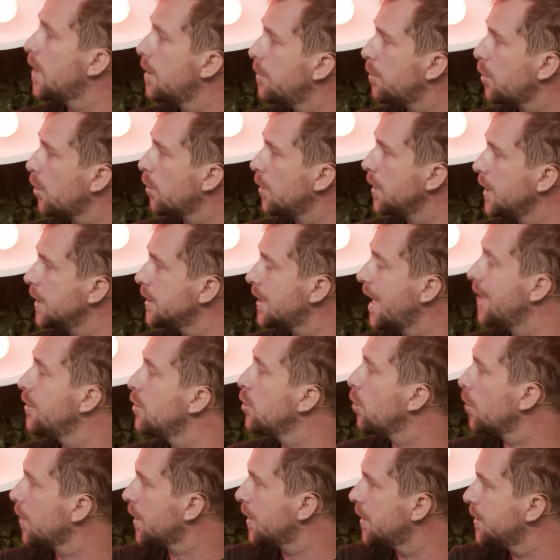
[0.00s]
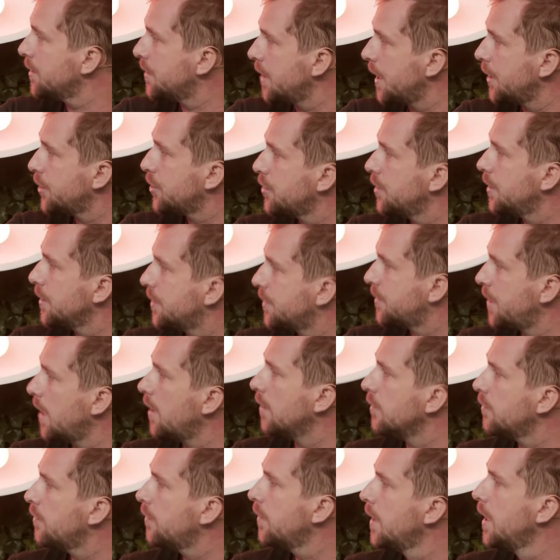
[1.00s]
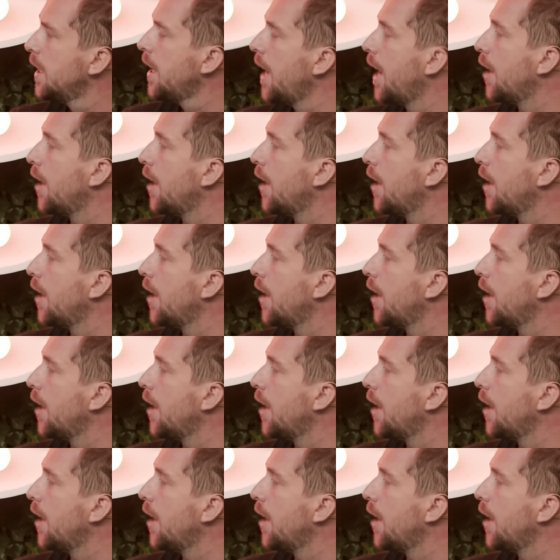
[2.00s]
employees and the organization itself?